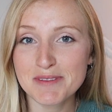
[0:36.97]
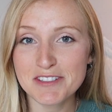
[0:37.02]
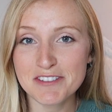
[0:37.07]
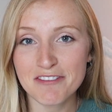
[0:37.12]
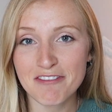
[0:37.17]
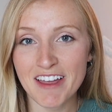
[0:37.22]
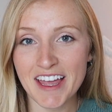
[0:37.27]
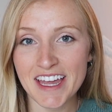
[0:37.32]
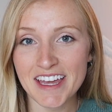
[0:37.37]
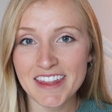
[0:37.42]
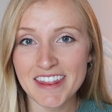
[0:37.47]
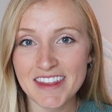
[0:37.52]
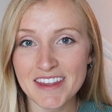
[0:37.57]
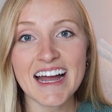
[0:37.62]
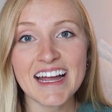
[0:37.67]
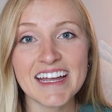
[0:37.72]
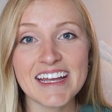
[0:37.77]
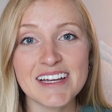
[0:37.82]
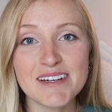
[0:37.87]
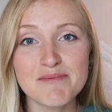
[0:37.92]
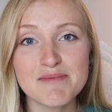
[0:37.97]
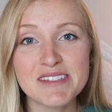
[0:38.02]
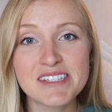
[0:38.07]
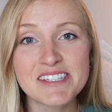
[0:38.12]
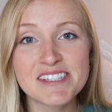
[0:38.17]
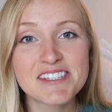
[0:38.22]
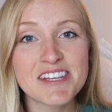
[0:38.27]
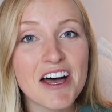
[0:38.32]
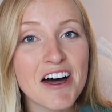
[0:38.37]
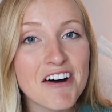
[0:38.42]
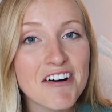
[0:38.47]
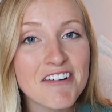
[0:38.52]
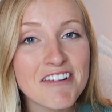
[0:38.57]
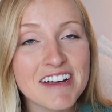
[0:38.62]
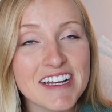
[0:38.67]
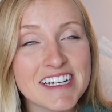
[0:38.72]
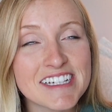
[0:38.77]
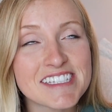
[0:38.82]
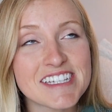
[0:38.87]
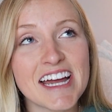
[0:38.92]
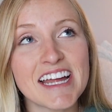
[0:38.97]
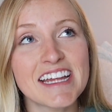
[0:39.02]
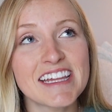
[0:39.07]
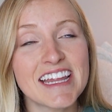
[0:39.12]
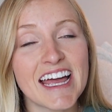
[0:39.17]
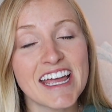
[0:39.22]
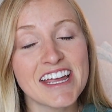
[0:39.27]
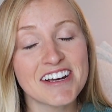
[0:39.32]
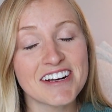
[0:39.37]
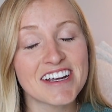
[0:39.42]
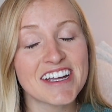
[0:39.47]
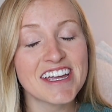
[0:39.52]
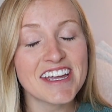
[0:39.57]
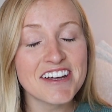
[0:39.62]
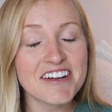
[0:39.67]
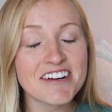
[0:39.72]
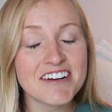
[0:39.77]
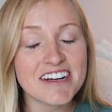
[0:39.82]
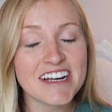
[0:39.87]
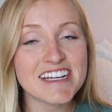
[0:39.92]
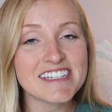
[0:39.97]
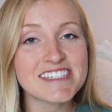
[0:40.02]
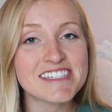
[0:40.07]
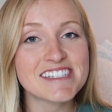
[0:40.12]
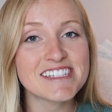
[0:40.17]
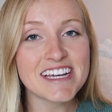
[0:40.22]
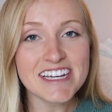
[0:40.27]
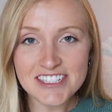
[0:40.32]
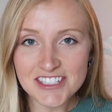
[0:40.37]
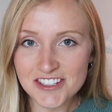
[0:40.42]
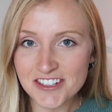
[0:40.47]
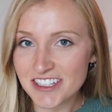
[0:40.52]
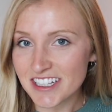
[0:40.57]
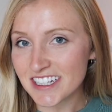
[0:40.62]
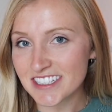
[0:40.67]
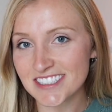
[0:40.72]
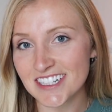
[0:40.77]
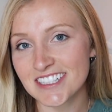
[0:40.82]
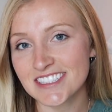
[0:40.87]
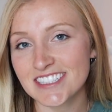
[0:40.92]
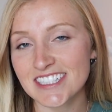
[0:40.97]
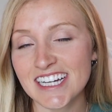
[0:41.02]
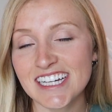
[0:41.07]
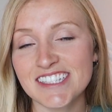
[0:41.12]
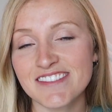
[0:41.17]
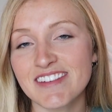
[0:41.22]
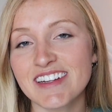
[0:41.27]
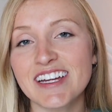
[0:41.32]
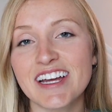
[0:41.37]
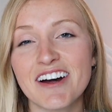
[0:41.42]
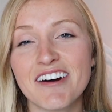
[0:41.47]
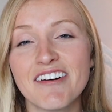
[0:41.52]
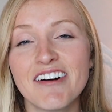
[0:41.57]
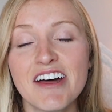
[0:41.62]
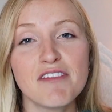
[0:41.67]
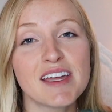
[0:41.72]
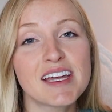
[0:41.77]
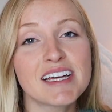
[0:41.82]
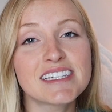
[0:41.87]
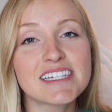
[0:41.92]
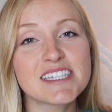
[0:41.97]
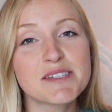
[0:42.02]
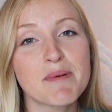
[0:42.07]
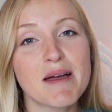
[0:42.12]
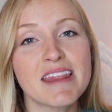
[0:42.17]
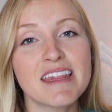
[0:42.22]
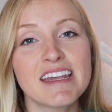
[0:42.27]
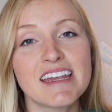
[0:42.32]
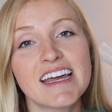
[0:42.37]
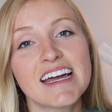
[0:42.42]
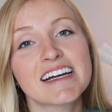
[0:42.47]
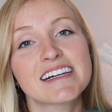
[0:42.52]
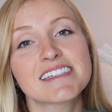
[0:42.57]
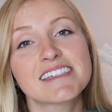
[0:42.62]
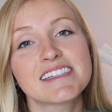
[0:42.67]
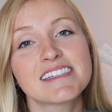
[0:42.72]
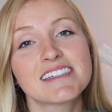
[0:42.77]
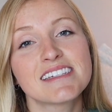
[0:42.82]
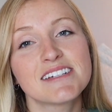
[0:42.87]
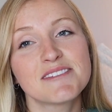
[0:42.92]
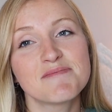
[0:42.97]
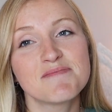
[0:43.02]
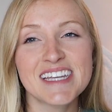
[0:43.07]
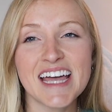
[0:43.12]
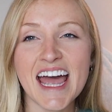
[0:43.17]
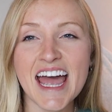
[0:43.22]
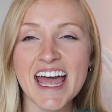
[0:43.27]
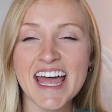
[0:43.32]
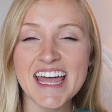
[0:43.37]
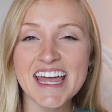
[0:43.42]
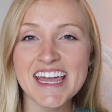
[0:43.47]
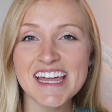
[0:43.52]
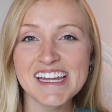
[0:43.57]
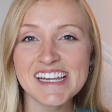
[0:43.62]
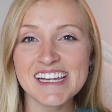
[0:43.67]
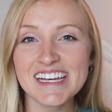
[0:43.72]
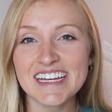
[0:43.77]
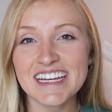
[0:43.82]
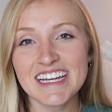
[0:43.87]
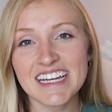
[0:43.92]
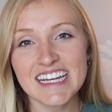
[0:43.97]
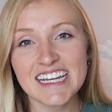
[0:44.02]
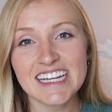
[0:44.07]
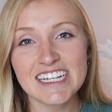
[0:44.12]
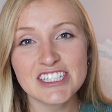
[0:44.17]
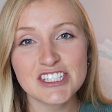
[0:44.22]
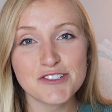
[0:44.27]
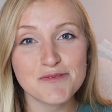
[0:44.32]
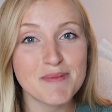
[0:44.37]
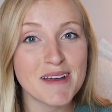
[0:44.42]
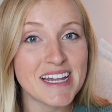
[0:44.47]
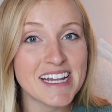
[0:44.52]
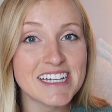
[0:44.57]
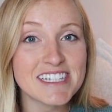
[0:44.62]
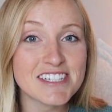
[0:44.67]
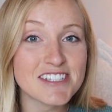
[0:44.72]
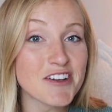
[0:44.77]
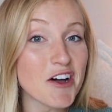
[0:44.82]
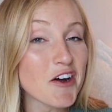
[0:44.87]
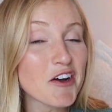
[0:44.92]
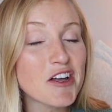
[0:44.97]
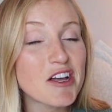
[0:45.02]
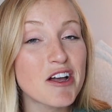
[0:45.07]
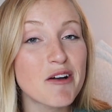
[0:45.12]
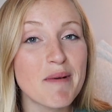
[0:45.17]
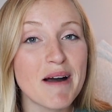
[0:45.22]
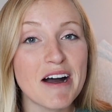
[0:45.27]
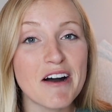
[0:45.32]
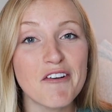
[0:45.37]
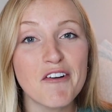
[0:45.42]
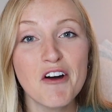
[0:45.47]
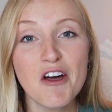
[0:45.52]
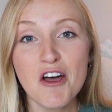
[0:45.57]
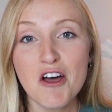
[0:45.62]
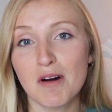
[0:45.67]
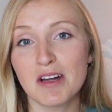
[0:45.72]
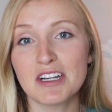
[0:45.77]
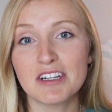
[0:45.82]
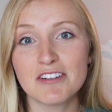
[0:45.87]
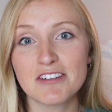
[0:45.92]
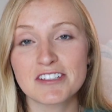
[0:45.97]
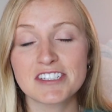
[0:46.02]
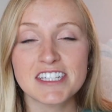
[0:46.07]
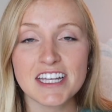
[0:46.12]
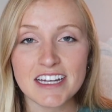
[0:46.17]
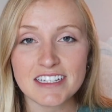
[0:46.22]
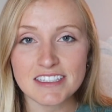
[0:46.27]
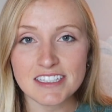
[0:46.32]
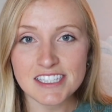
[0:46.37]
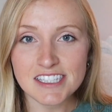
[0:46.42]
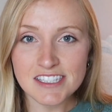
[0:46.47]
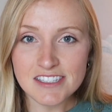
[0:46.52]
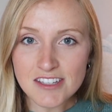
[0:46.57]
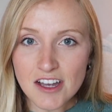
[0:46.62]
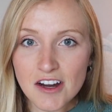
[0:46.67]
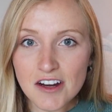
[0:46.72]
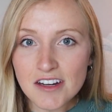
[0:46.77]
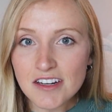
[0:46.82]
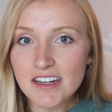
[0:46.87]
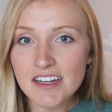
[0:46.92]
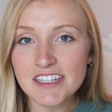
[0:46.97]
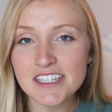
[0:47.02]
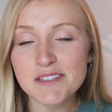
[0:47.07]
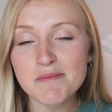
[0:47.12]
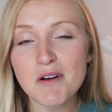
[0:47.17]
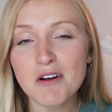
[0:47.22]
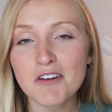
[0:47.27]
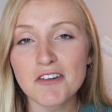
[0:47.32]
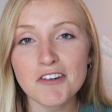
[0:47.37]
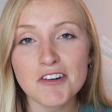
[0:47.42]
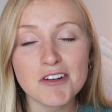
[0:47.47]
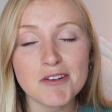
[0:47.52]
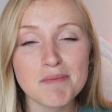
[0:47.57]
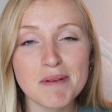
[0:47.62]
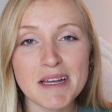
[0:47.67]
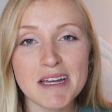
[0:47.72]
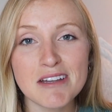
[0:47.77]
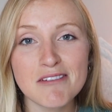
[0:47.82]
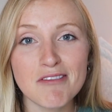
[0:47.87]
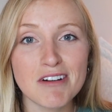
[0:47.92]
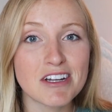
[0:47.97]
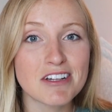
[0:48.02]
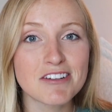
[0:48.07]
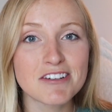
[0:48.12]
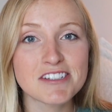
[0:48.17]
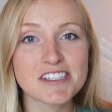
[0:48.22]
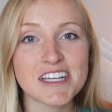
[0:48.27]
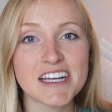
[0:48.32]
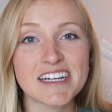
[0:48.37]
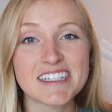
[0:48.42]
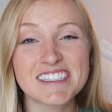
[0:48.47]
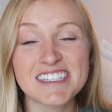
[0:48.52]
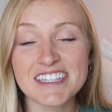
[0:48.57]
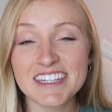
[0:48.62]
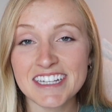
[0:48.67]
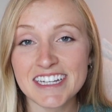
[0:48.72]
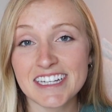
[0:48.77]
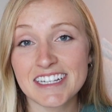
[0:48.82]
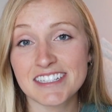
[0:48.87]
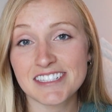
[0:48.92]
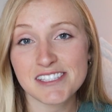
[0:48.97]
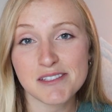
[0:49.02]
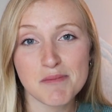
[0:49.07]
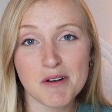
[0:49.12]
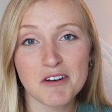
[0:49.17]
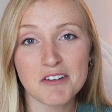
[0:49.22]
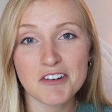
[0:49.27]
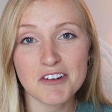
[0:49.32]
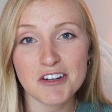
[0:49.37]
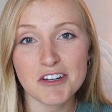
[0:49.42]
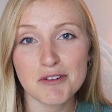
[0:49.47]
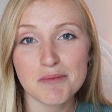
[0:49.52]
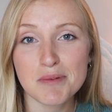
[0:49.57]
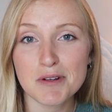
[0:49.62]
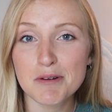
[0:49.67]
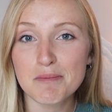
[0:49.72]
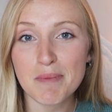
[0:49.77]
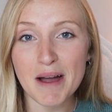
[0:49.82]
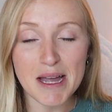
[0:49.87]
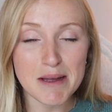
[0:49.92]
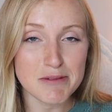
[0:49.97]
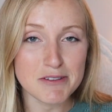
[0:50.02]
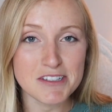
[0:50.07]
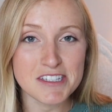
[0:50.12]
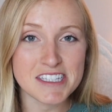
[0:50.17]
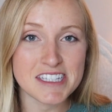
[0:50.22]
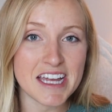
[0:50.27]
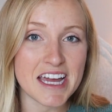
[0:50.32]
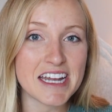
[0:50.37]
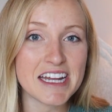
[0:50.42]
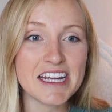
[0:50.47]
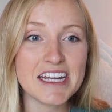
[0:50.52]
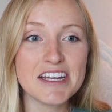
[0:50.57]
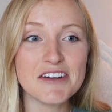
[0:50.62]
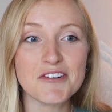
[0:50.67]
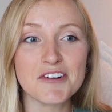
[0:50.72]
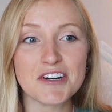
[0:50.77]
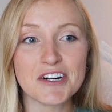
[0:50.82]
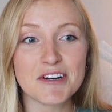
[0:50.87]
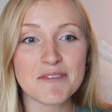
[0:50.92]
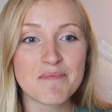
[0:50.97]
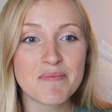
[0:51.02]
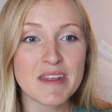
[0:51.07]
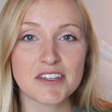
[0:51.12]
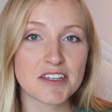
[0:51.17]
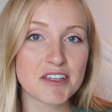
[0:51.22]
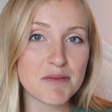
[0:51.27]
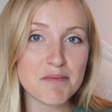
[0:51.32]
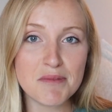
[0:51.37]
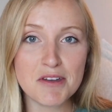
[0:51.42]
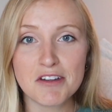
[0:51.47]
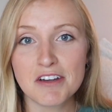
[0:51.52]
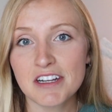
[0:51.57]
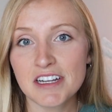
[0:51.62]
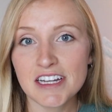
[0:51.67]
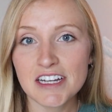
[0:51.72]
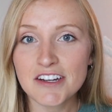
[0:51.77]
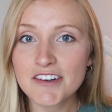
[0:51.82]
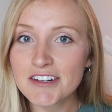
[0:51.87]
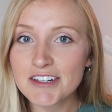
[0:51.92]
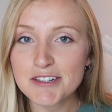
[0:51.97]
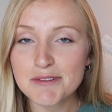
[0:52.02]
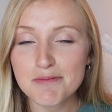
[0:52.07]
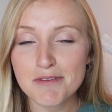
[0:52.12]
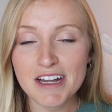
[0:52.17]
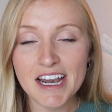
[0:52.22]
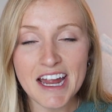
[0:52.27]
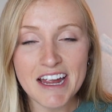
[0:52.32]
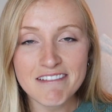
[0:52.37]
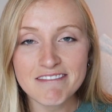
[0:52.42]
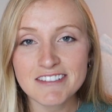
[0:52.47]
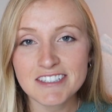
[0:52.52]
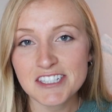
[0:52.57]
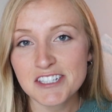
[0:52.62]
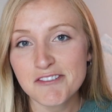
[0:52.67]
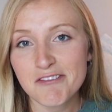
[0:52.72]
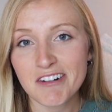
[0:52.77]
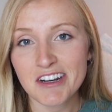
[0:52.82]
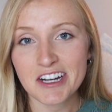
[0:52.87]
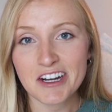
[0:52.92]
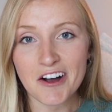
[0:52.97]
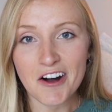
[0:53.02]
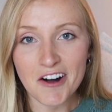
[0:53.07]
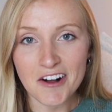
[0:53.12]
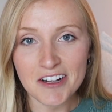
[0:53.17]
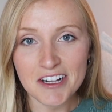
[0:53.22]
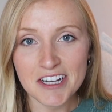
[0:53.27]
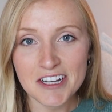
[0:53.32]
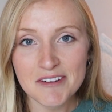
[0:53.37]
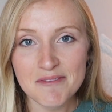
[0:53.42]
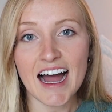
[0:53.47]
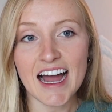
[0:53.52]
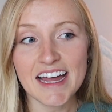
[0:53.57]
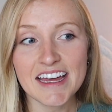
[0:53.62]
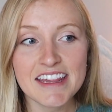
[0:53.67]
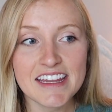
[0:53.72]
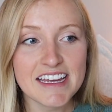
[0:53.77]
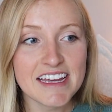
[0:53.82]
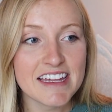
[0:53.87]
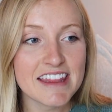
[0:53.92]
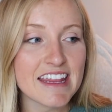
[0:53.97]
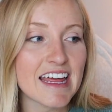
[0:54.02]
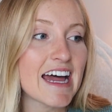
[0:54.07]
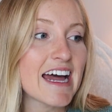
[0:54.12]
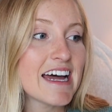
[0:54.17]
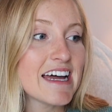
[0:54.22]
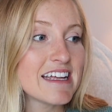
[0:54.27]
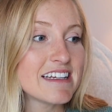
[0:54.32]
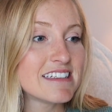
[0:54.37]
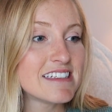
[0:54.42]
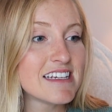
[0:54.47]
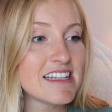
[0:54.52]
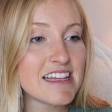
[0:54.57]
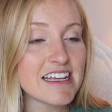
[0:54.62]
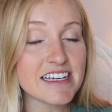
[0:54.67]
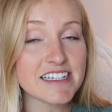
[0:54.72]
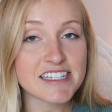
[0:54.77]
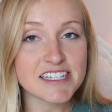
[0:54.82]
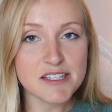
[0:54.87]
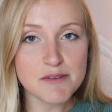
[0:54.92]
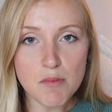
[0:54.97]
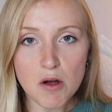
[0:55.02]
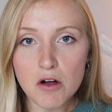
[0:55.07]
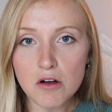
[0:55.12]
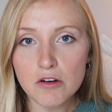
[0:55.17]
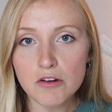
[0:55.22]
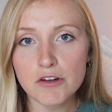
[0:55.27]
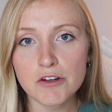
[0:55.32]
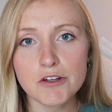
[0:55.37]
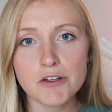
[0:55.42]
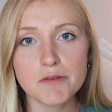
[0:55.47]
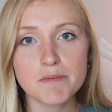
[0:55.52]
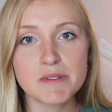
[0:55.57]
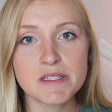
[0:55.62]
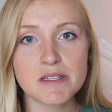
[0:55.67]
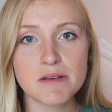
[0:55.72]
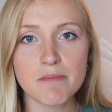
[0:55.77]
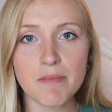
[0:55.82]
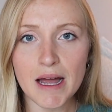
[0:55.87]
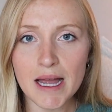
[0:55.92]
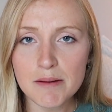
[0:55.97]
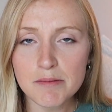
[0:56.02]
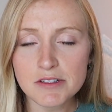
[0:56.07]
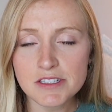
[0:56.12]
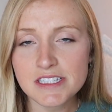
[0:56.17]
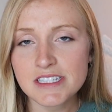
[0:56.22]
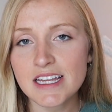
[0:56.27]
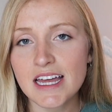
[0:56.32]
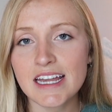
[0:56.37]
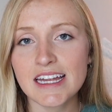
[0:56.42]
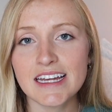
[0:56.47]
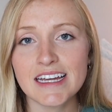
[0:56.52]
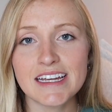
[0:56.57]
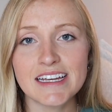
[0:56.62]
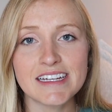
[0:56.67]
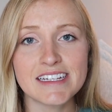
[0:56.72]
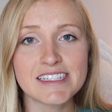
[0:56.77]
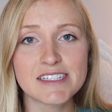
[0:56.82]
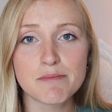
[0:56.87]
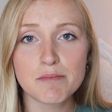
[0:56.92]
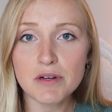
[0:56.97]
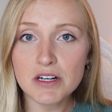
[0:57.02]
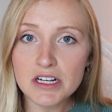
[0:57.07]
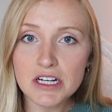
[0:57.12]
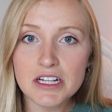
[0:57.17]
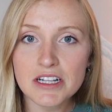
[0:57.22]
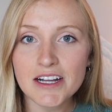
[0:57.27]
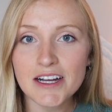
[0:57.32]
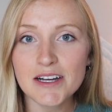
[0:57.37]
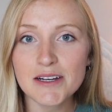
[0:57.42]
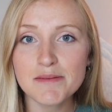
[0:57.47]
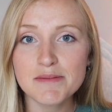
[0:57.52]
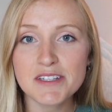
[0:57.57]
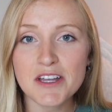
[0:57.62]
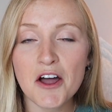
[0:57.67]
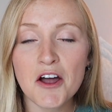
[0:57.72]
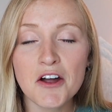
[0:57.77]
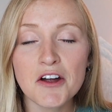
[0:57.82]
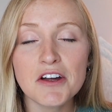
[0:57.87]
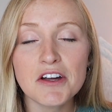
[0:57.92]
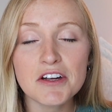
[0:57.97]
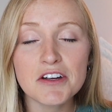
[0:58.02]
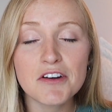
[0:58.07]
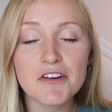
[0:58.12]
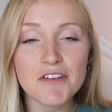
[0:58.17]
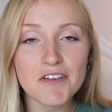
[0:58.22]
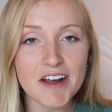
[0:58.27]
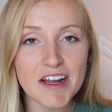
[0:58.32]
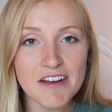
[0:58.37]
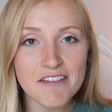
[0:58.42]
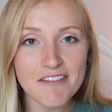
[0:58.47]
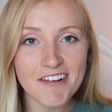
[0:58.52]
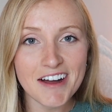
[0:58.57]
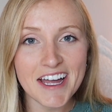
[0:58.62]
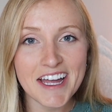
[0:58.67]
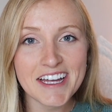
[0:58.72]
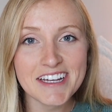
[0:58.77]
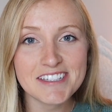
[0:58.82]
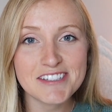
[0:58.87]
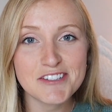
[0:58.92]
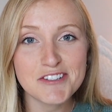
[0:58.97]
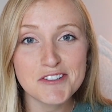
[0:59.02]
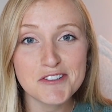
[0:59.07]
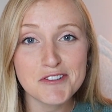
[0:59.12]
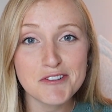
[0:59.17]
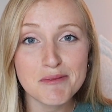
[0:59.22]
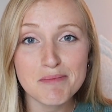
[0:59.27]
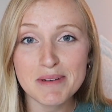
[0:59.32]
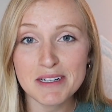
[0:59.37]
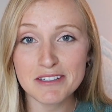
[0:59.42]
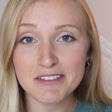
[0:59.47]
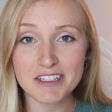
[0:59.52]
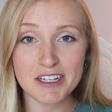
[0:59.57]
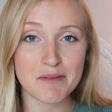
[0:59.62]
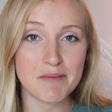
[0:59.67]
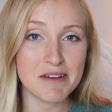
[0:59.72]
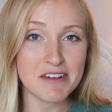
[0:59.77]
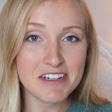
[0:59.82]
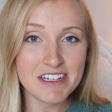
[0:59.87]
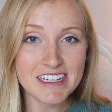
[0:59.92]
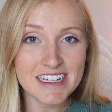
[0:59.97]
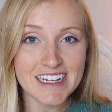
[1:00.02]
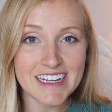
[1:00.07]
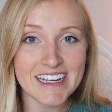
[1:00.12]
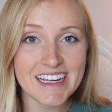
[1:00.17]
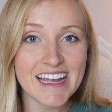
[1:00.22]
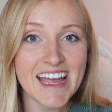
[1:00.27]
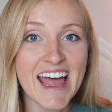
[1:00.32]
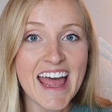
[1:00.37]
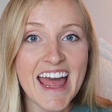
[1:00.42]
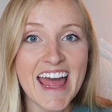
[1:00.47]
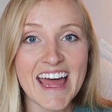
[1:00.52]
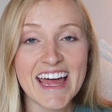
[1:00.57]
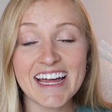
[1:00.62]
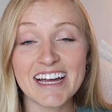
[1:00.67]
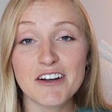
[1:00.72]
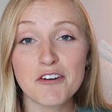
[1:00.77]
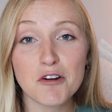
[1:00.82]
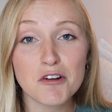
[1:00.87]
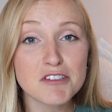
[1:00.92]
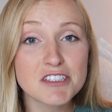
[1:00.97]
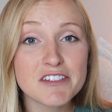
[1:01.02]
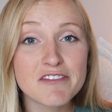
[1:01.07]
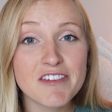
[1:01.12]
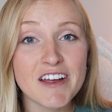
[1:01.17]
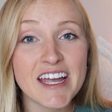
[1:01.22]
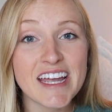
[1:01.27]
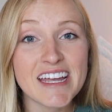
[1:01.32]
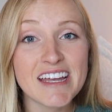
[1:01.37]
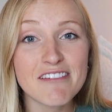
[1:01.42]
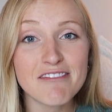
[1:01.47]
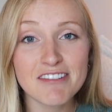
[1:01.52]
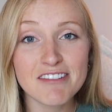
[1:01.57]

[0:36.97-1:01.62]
Blue Faith. I am so excited that you're here and since you clicked on today's video, we get to spend the next 10-ish minutes talking about what it looks like to start a small group and what it looks like to lead a small group or Bible study or community group, whatever you want to call it. I think that these small groups, Bible studies, book clubs are a great way to build community and cultivate